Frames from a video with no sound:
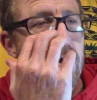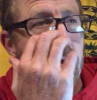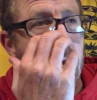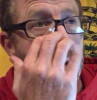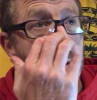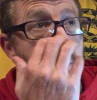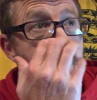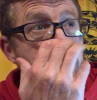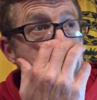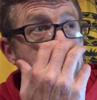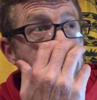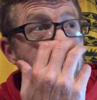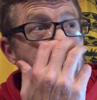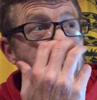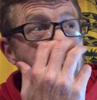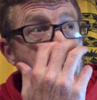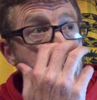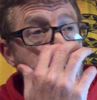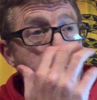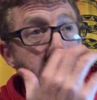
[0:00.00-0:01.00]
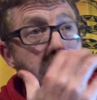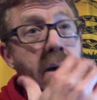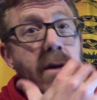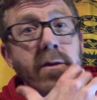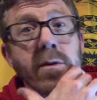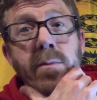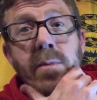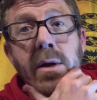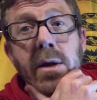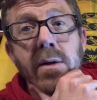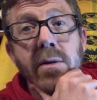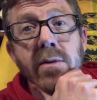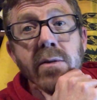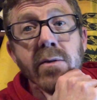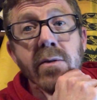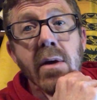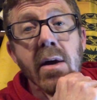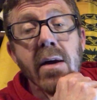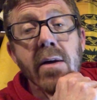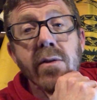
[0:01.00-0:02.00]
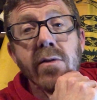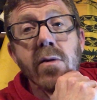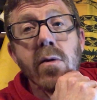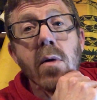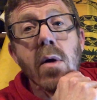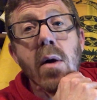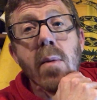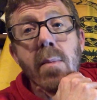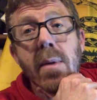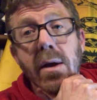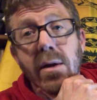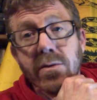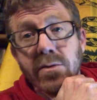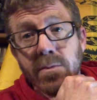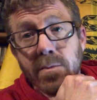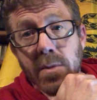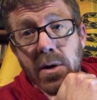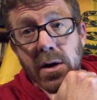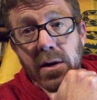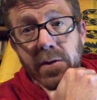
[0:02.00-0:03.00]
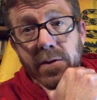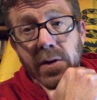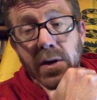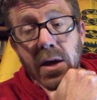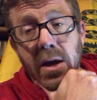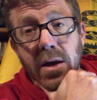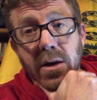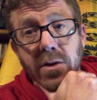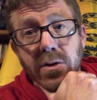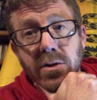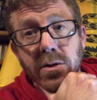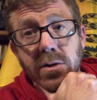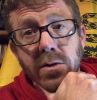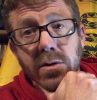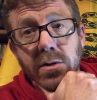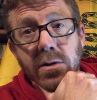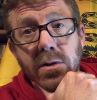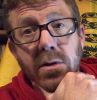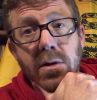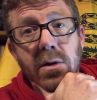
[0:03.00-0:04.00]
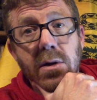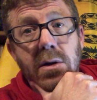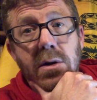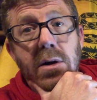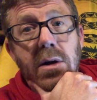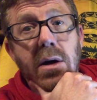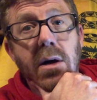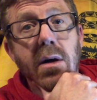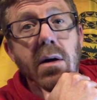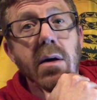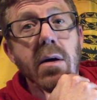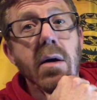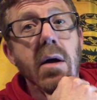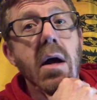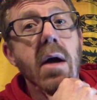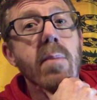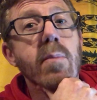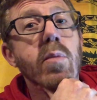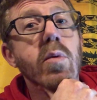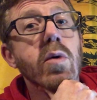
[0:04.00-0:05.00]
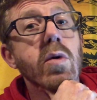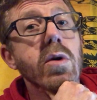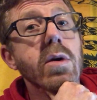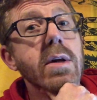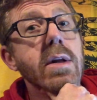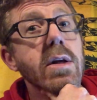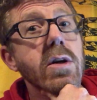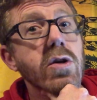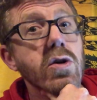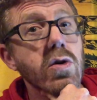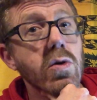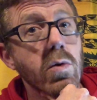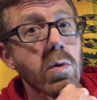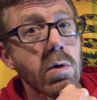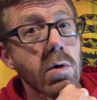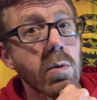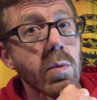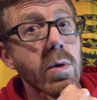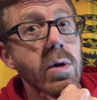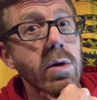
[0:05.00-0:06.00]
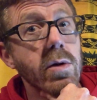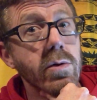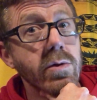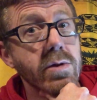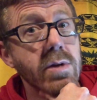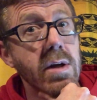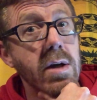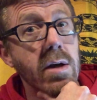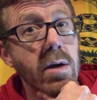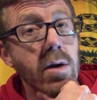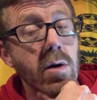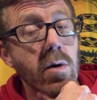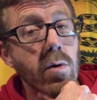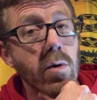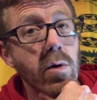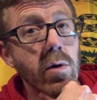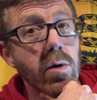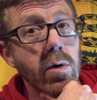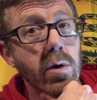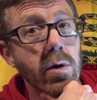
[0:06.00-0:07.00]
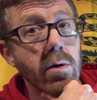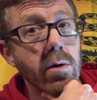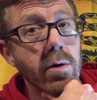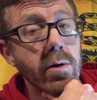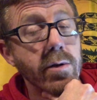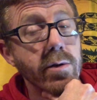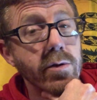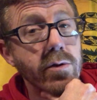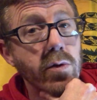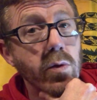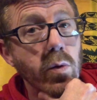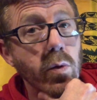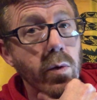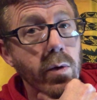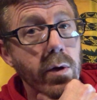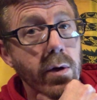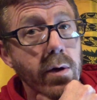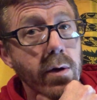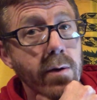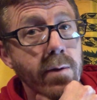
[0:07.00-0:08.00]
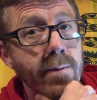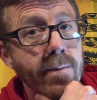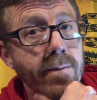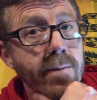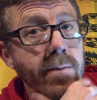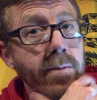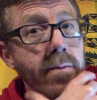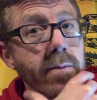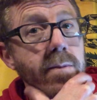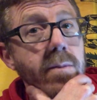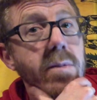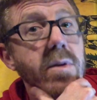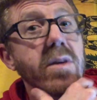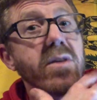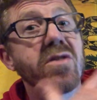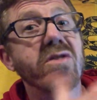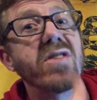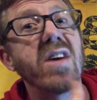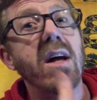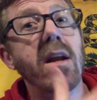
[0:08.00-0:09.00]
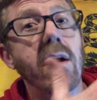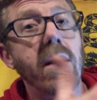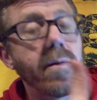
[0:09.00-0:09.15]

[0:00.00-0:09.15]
If this turns out to be a disaster, I'll make some modifications. I'm pretty sure we used Digo earlier in the school year to set